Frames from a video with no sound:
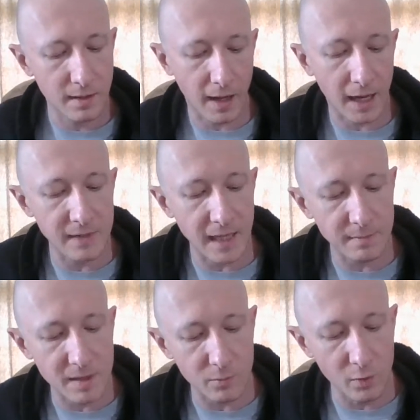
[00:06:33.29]
I have
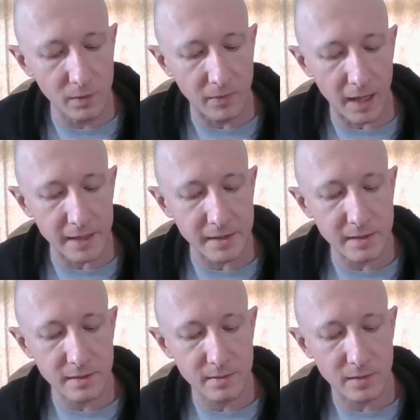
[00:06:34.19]
named him Wolf
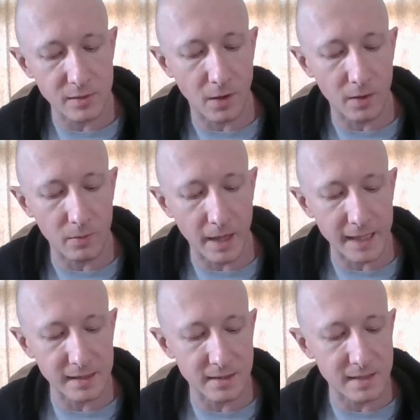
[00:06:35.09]
Eyes." The dog
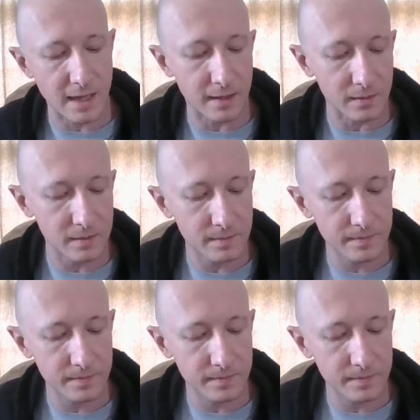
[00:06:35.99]
wagged his tail.